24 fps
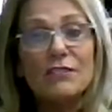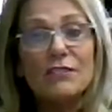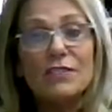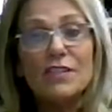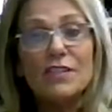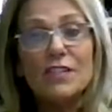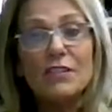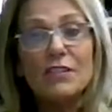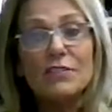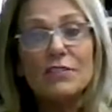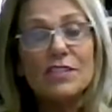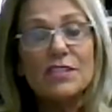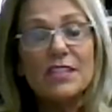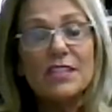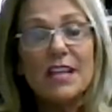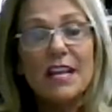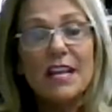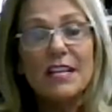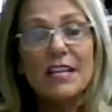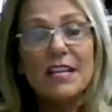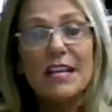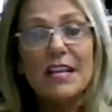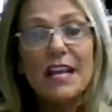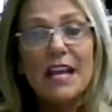Sears
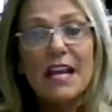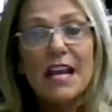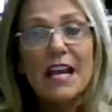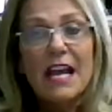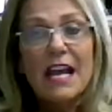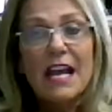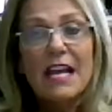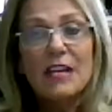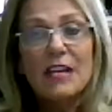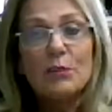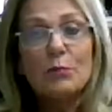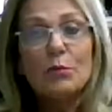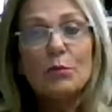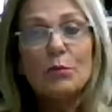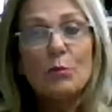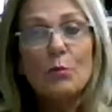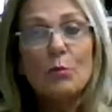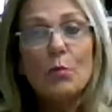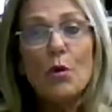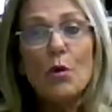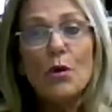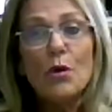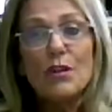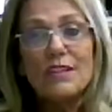said, and
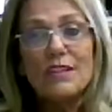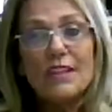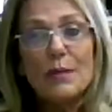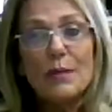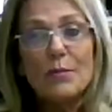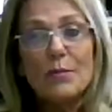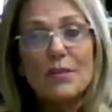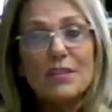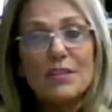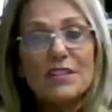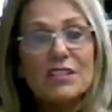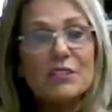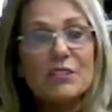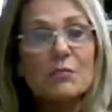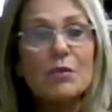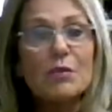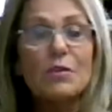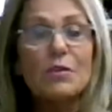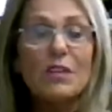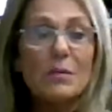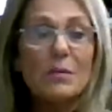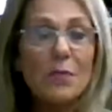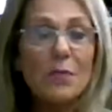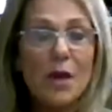reward them with a
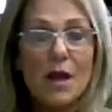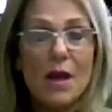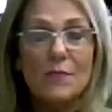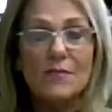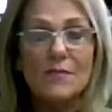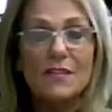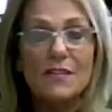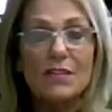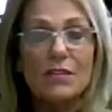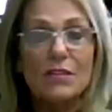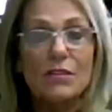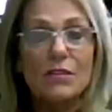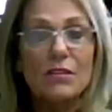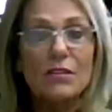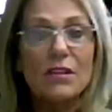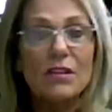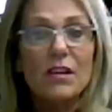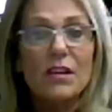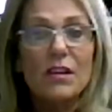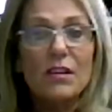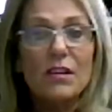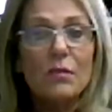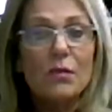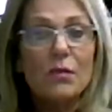smoothie popsicle
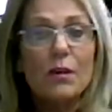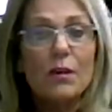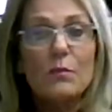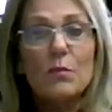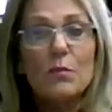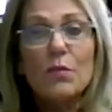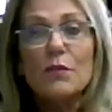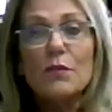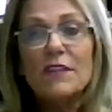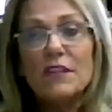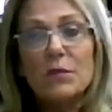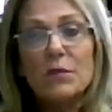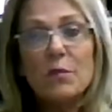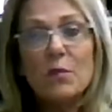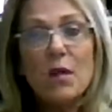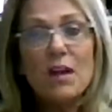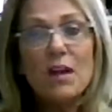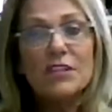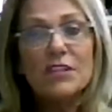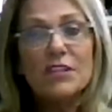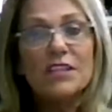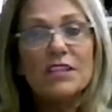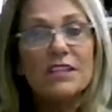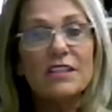or a movie to
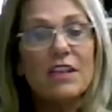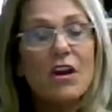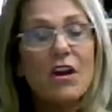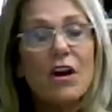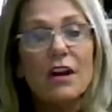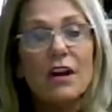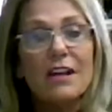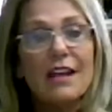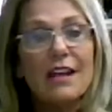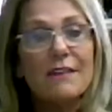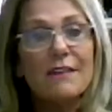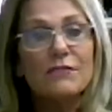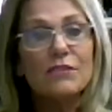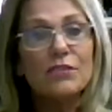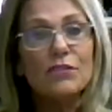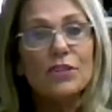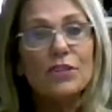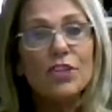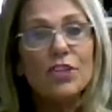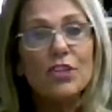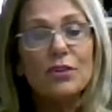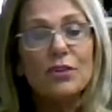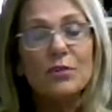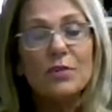watch in the hot
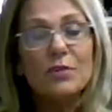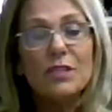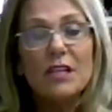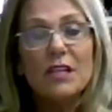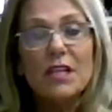afternoon.